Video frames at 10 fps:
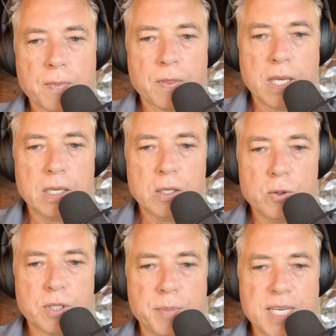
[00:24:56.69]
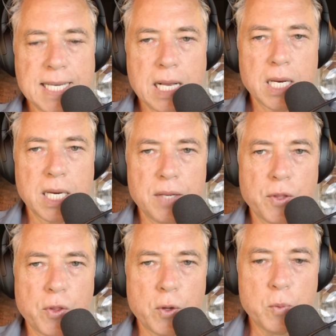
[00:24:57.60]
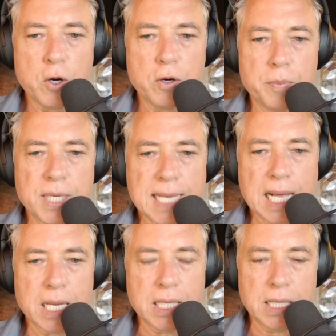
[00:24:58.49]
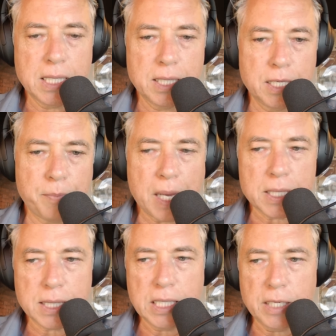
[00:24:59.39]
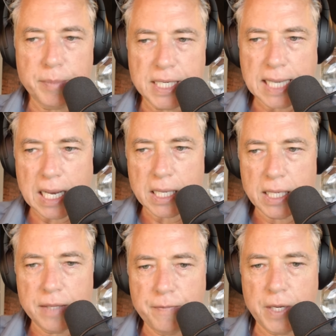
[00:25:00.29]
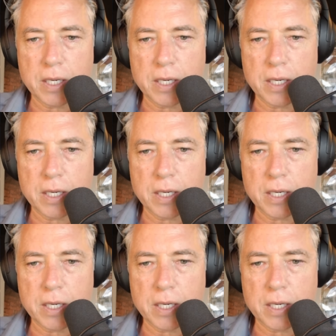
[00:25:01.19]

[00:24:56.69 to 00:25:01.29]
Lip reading: the loser mentality, the third world mentality, the Palestinian mentality, the Viet